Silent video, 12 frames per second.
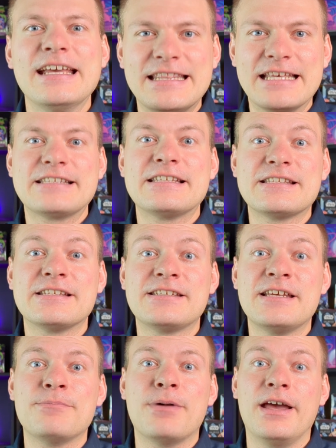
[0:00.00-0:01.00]
This is a
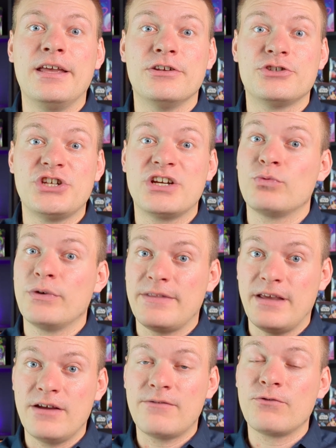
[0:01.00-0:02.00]
tip I share with
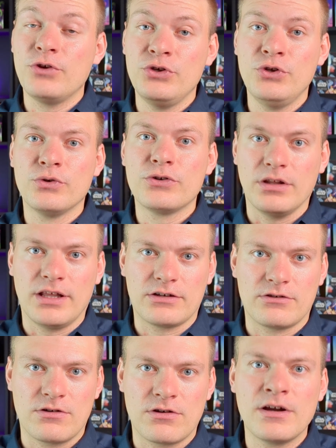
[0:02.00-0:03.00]
every new
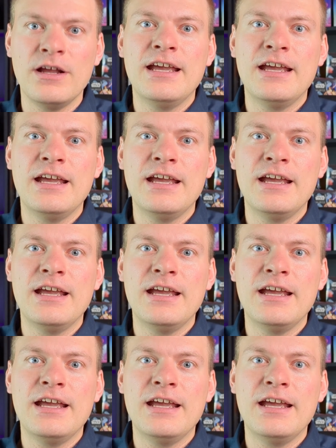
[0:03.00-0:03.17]
collector,